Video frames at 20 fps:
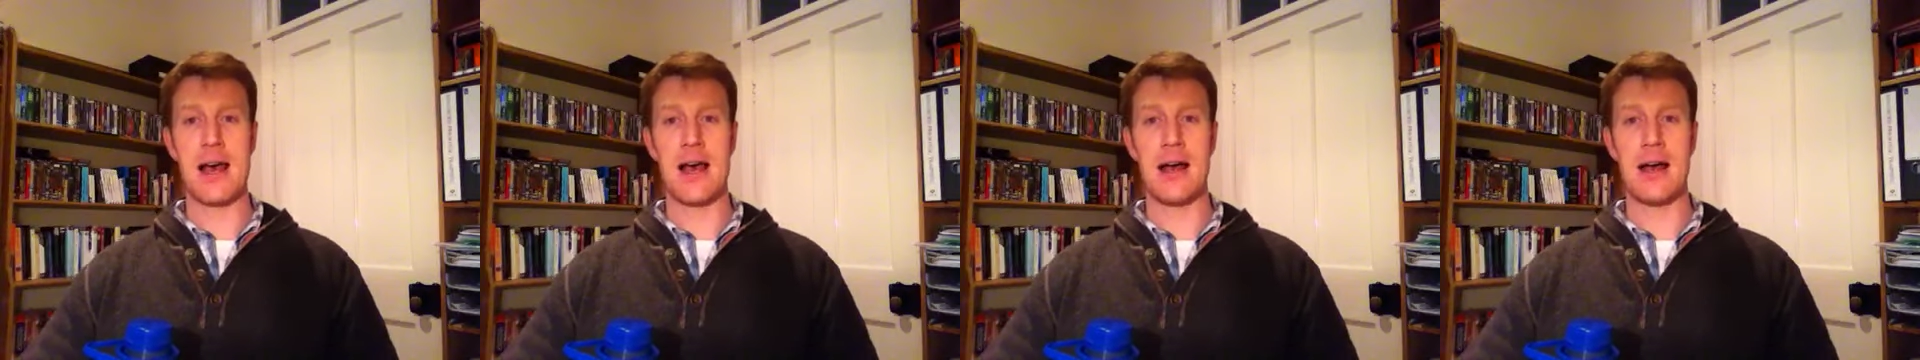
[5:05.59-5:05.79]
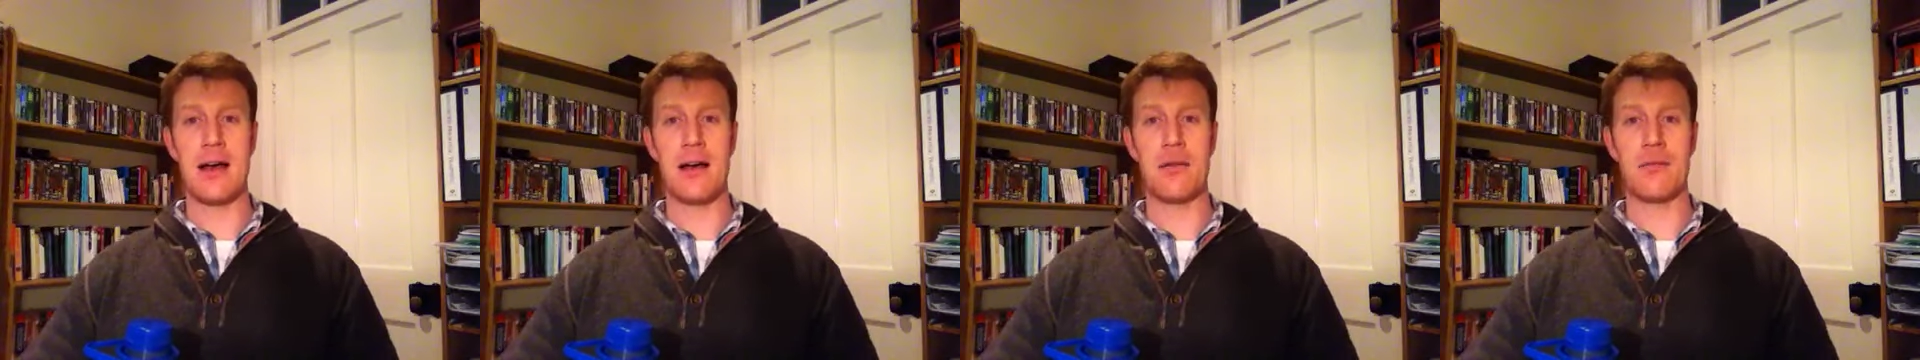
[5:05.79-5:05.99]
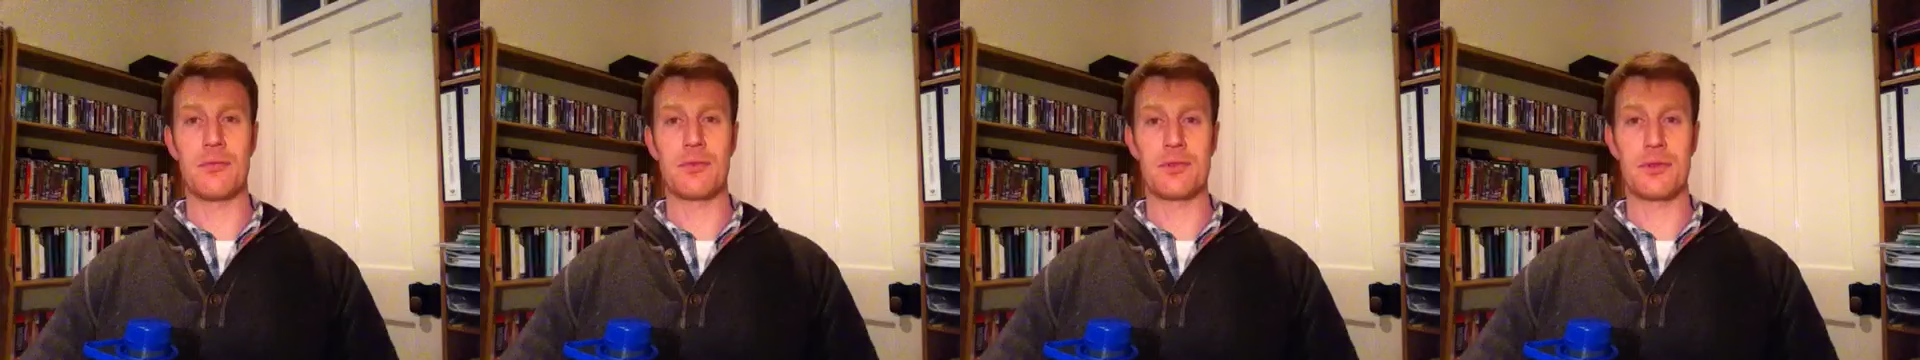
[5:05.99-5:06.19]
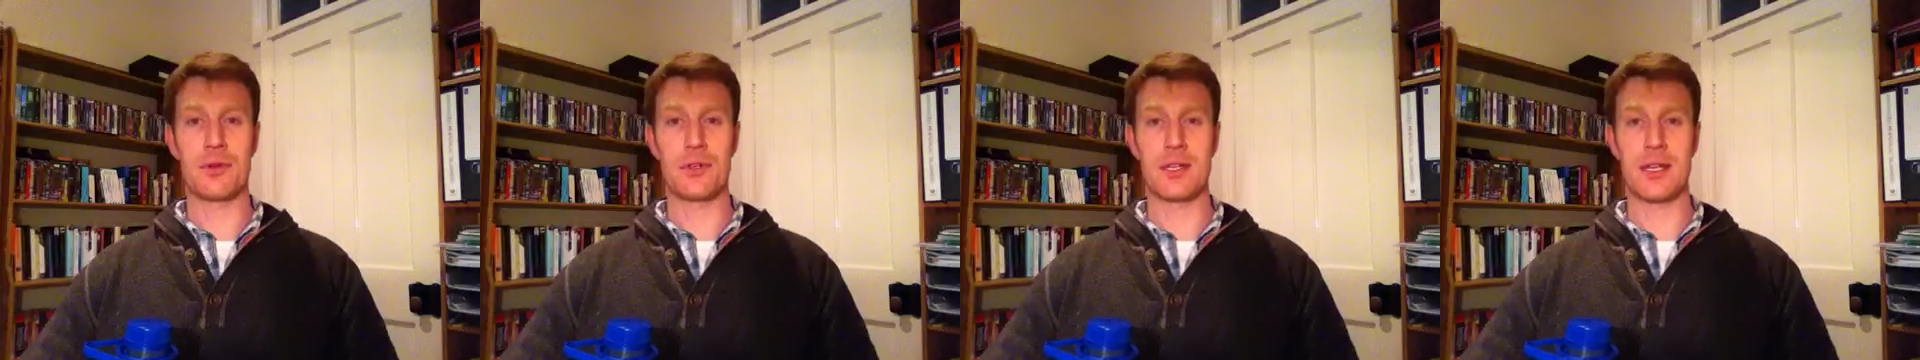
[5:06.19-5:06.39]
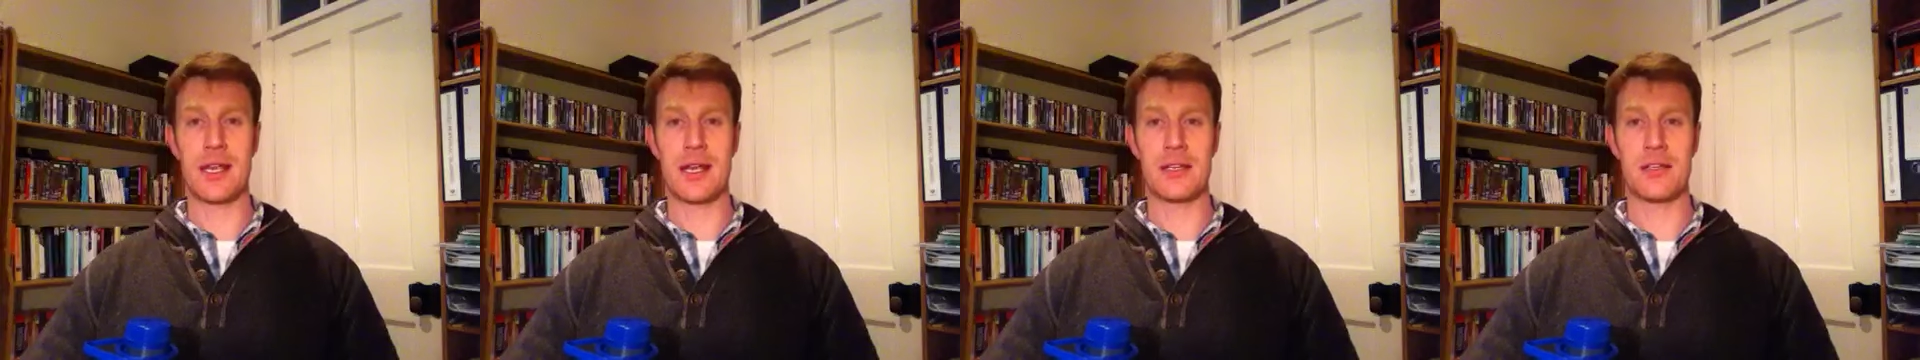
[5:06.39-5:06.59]
We'll talk
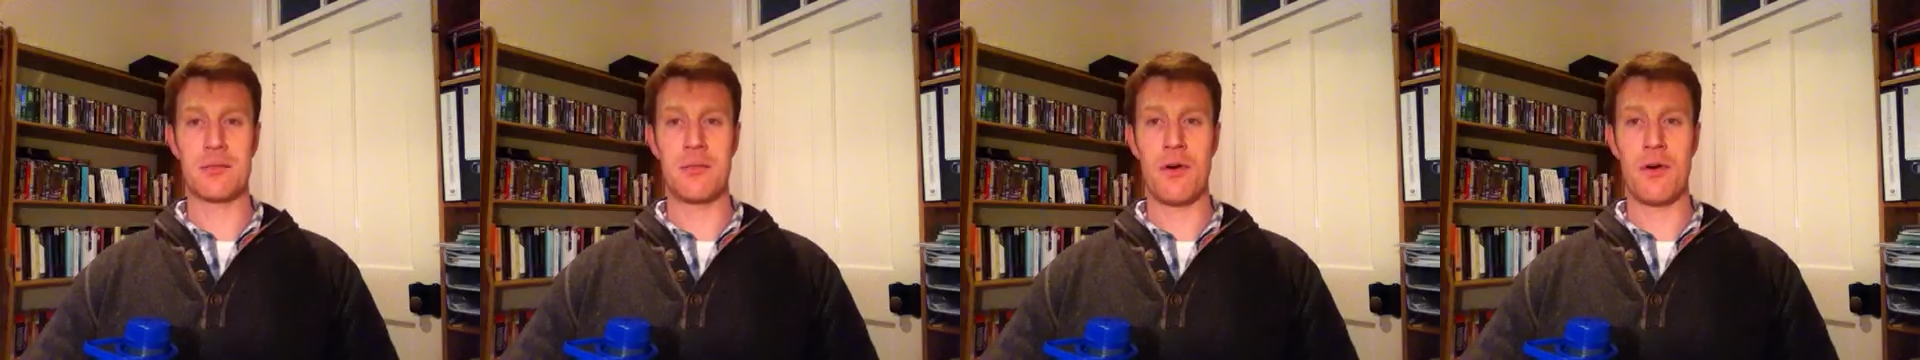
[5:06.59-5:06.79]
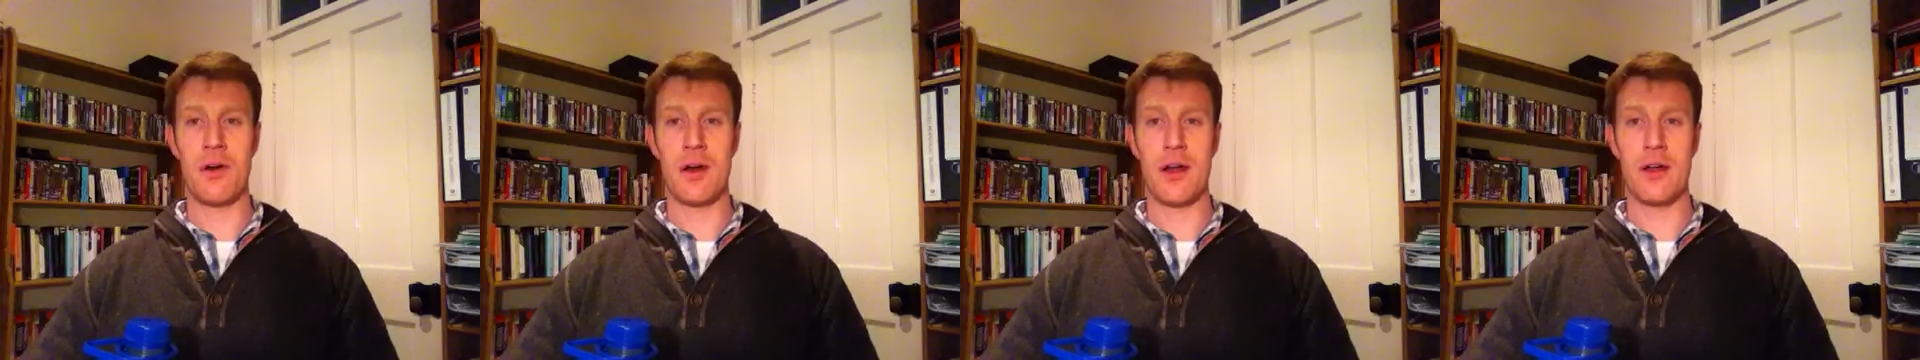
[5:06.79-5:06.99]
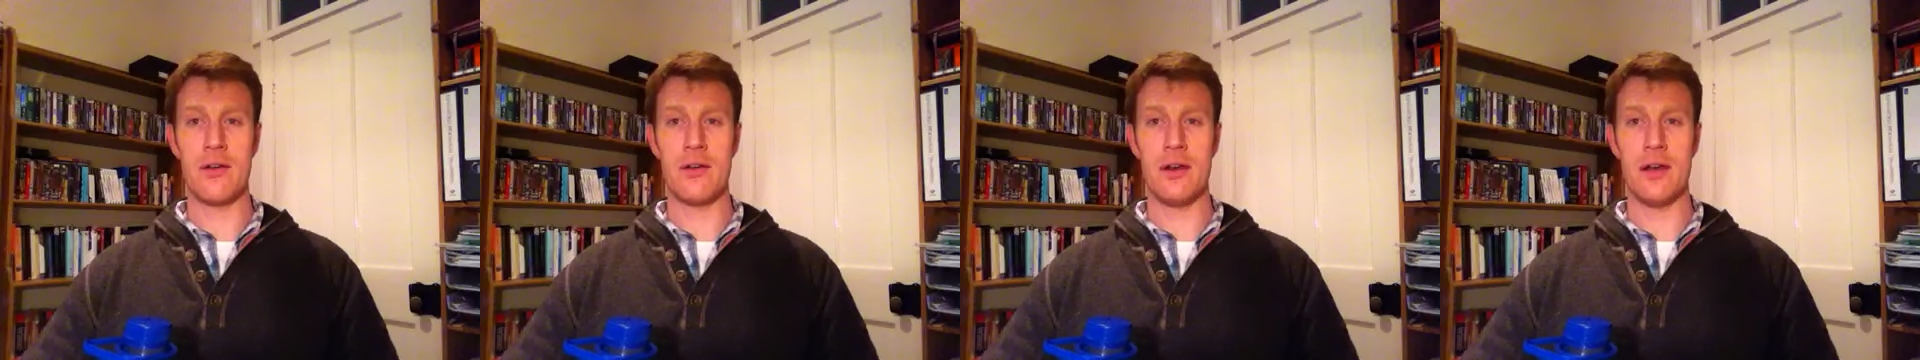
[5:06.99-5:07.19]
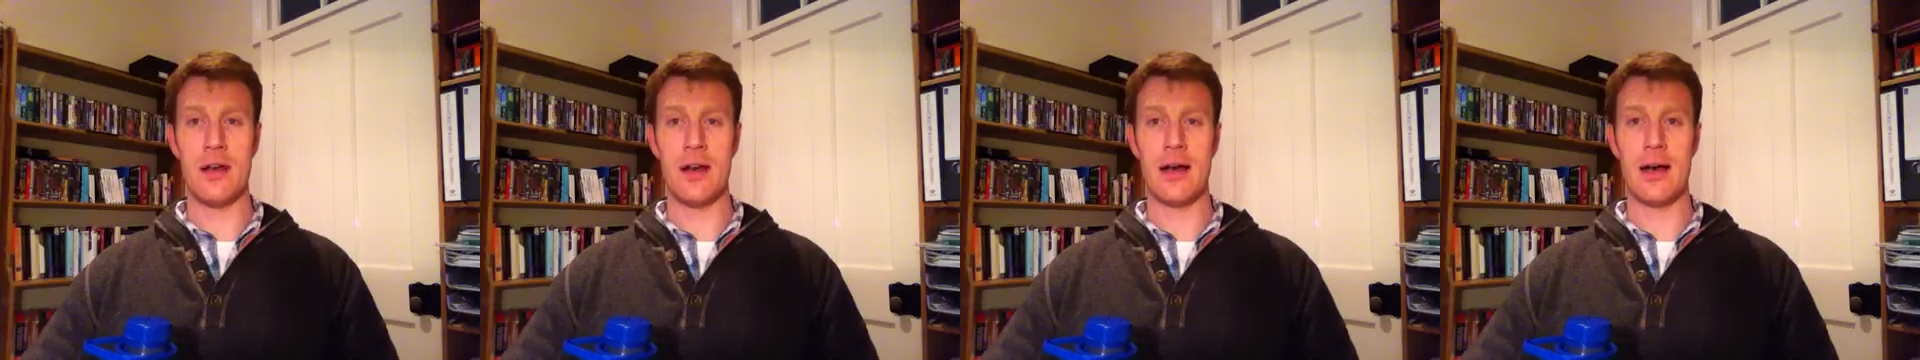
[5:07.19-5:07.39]
to you again tomorrow.